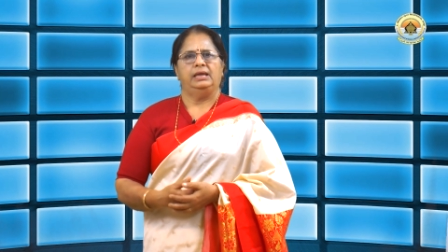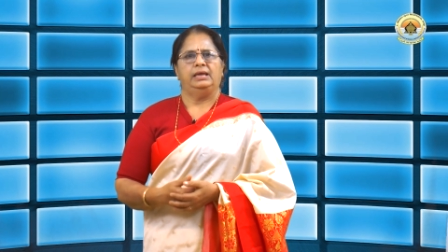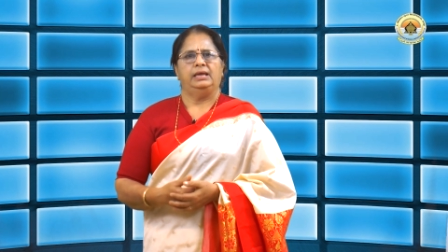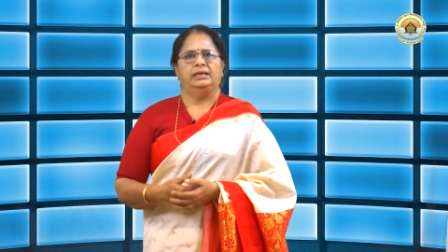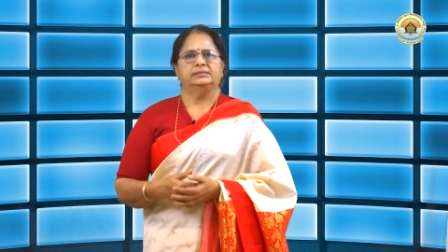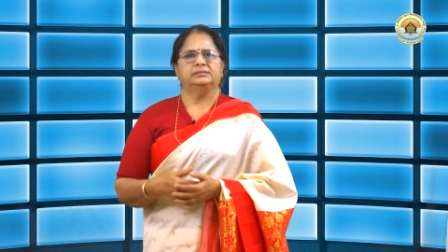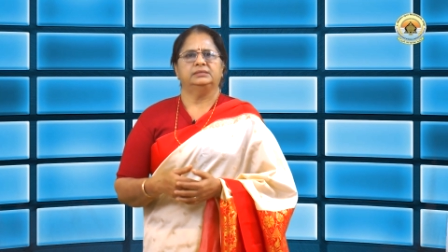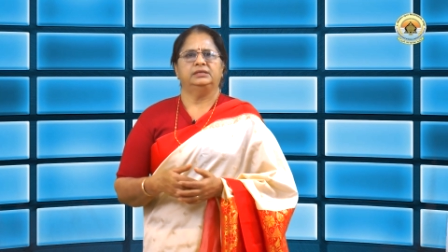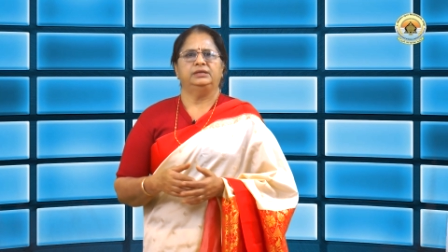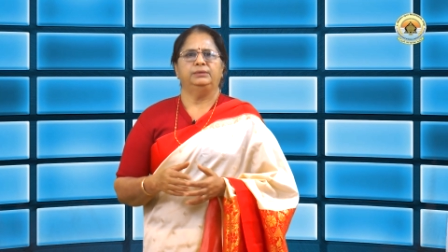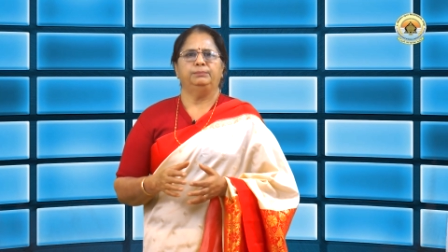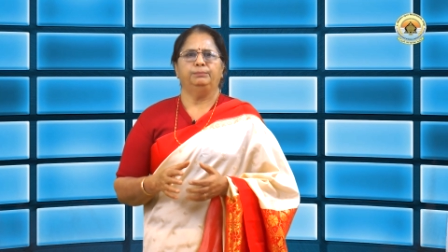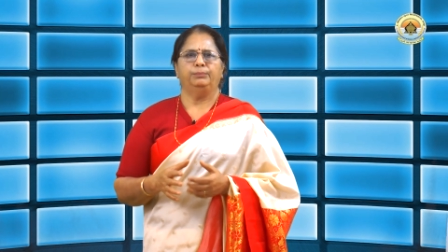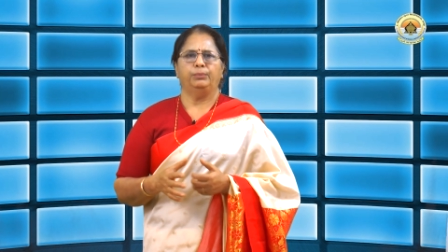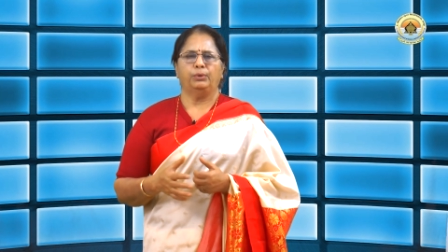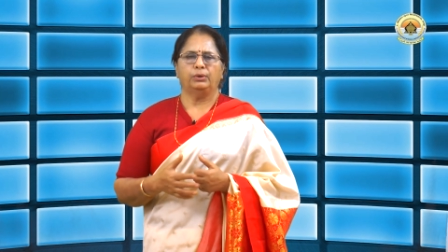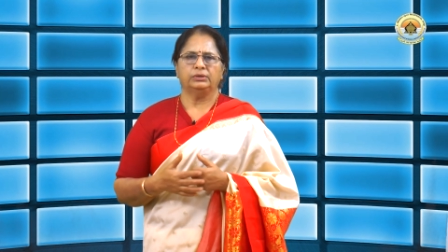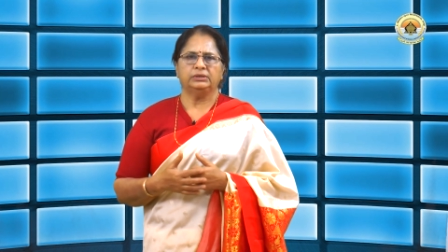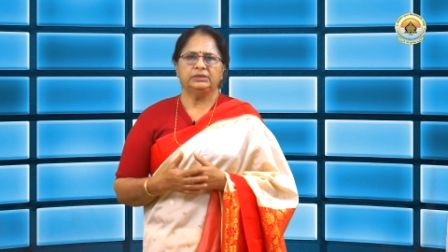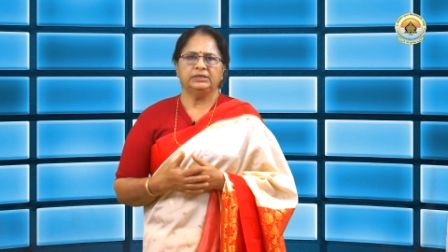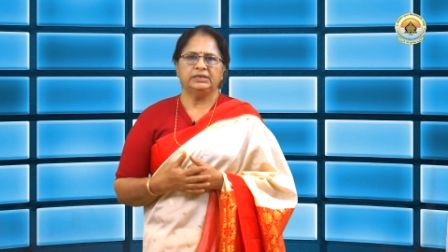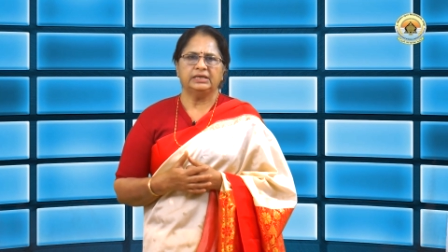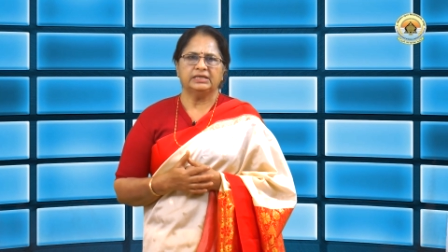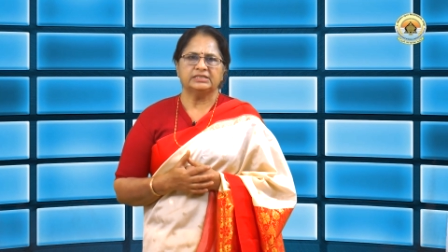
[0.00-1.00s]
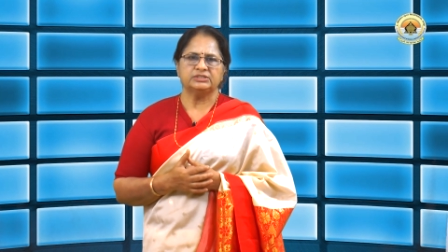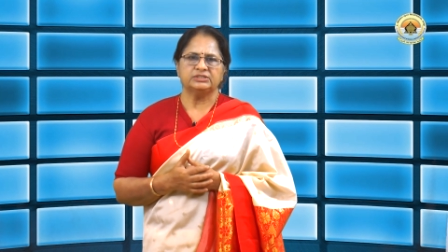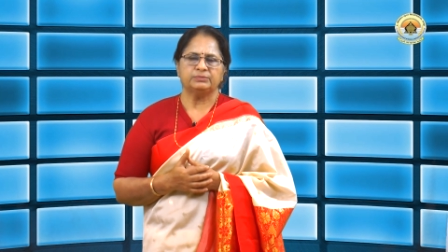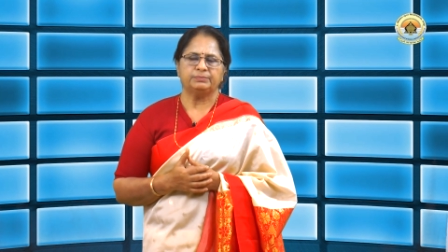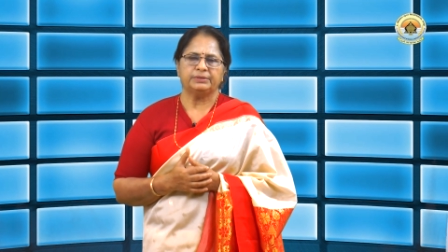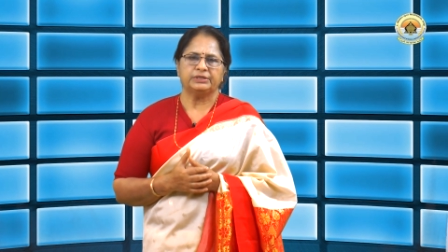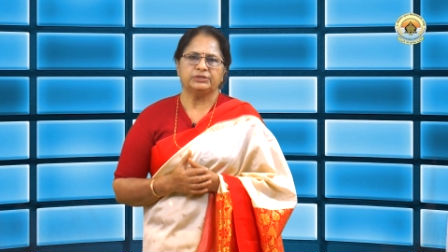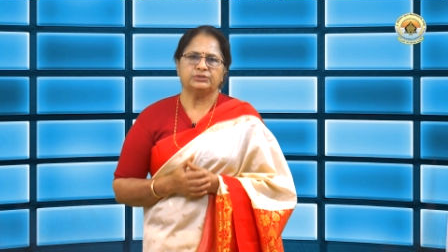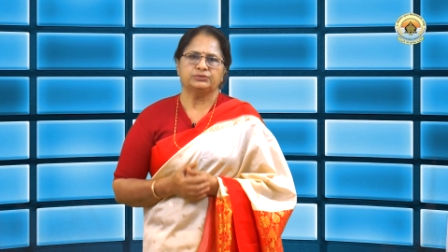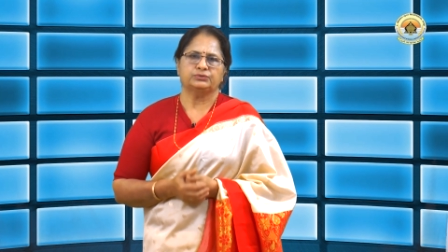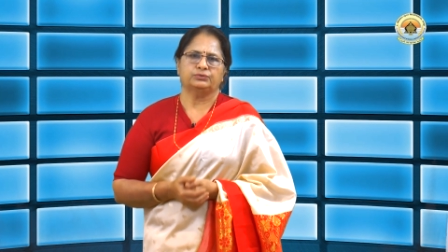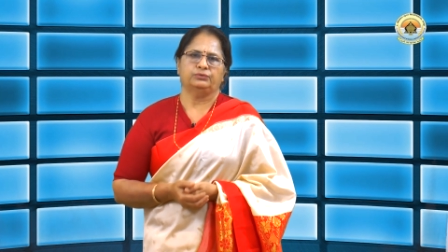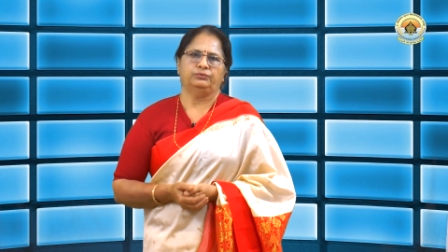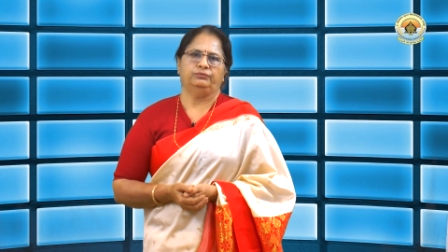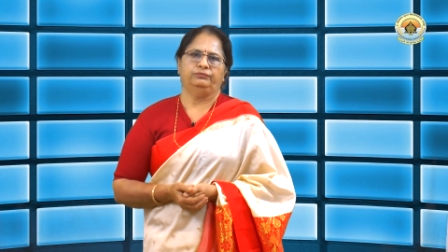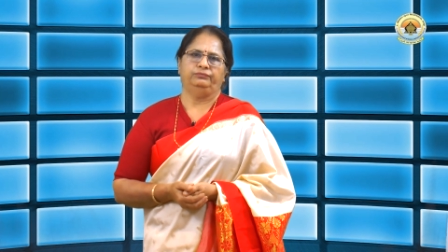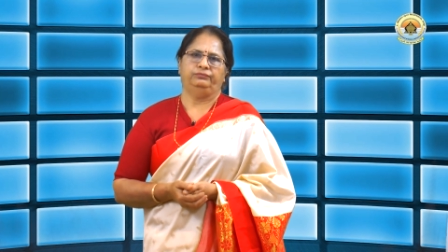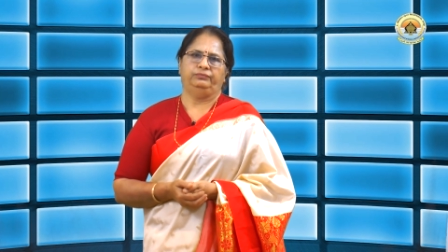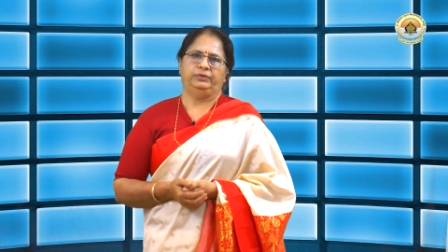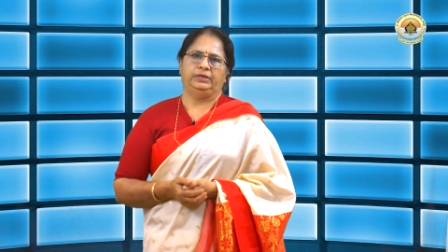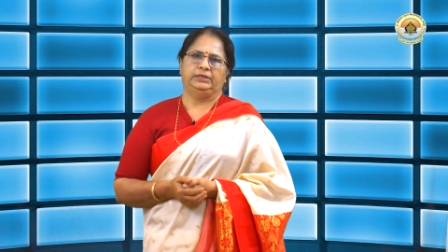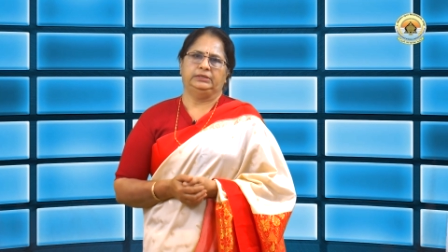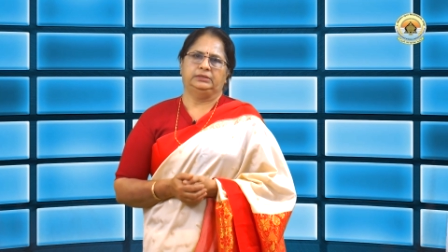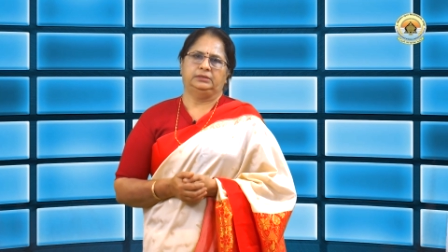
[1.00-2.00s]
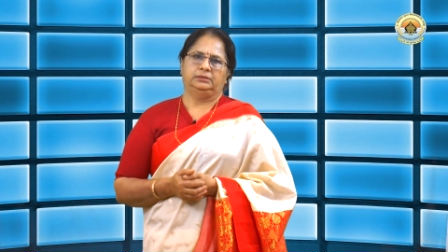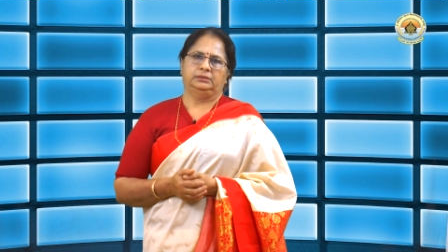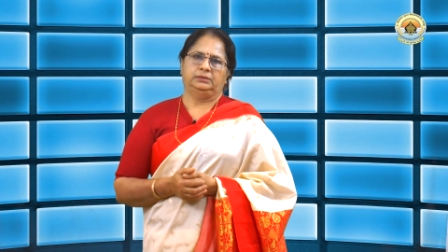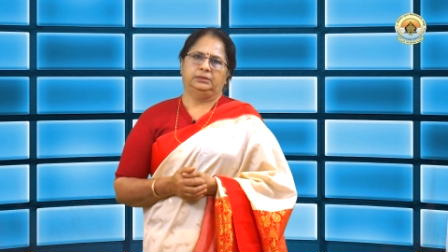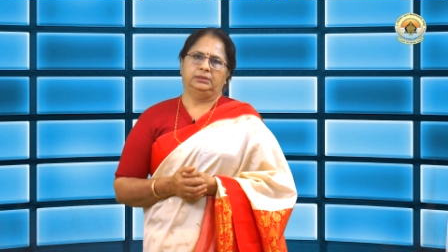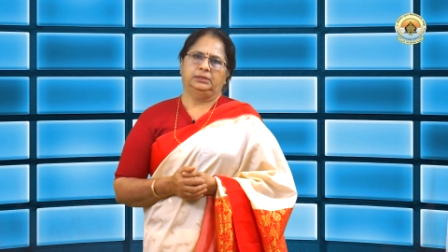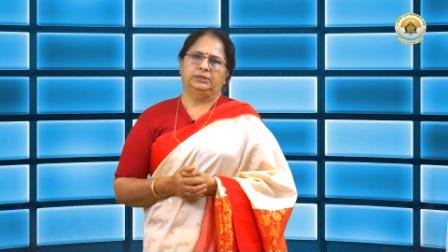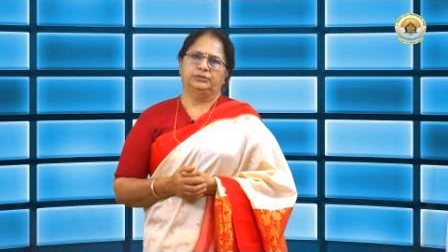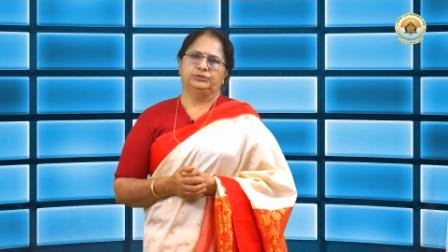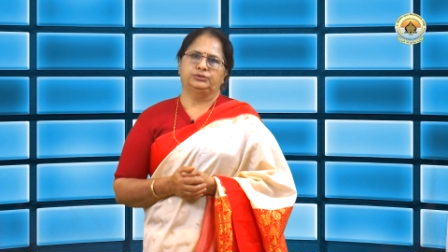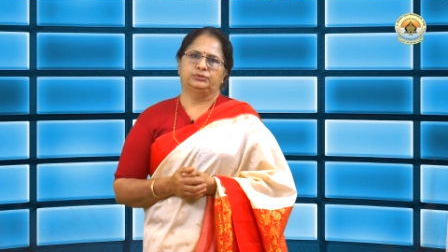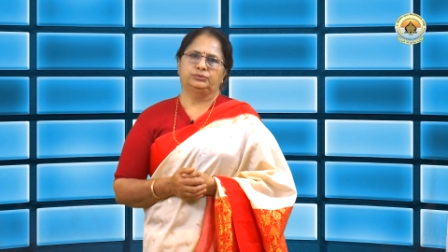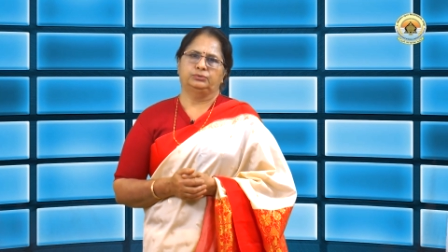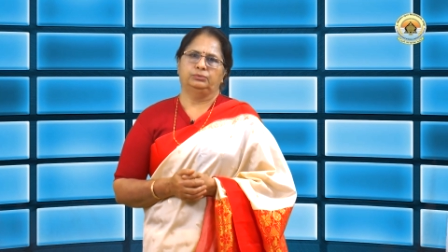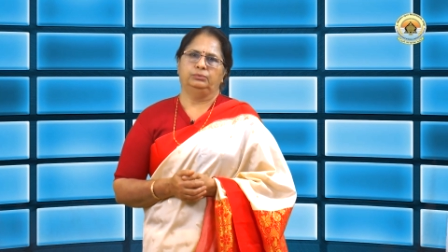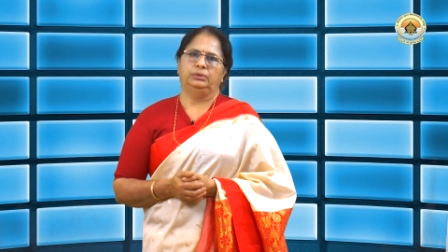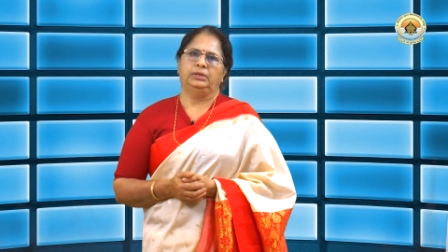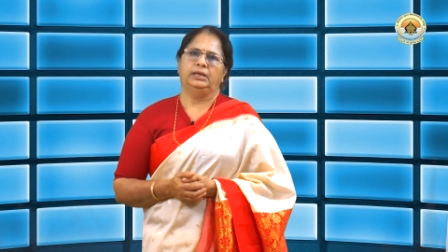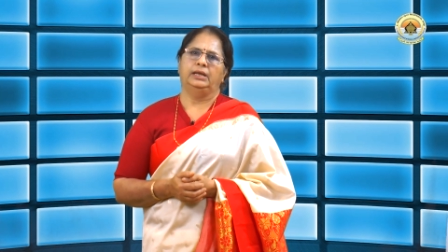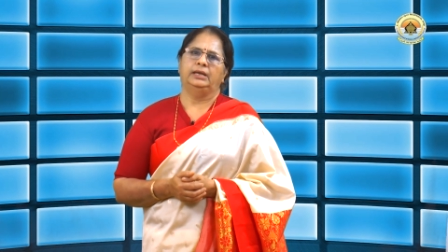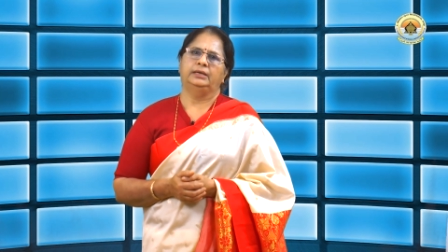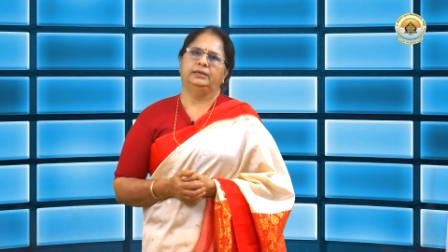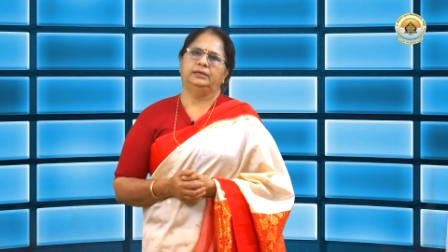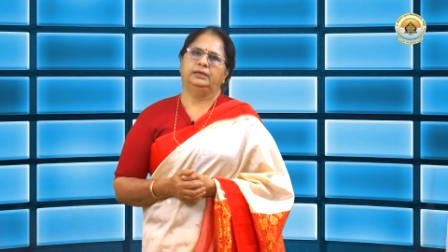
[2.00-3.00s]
as an important aspects of weight control and